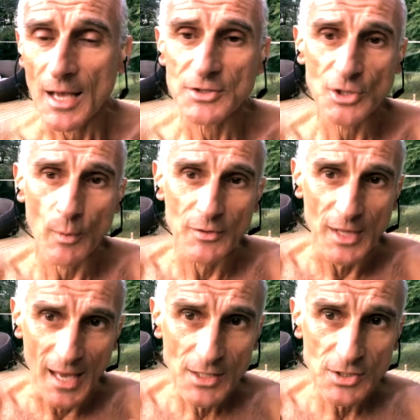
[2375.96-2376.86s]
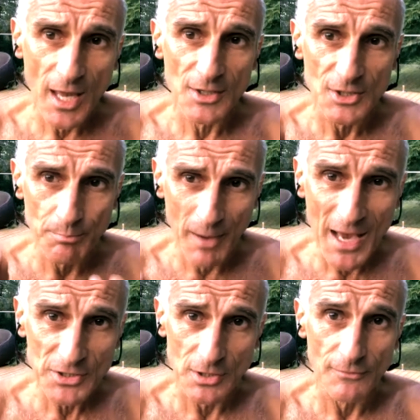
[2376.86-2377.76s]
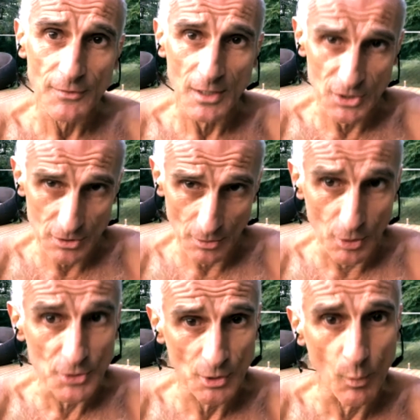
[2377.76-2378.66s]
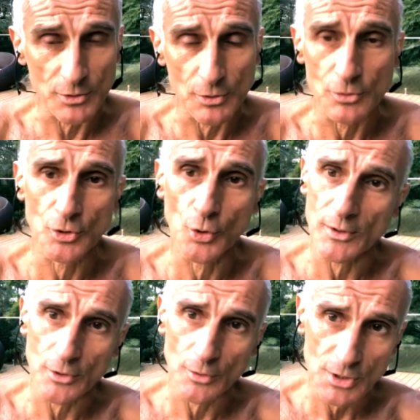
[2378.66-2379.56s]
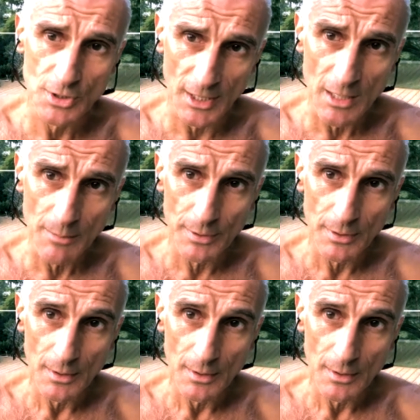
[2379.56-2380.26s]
And so when the exhale is passive, it's also what you do when you're asleep.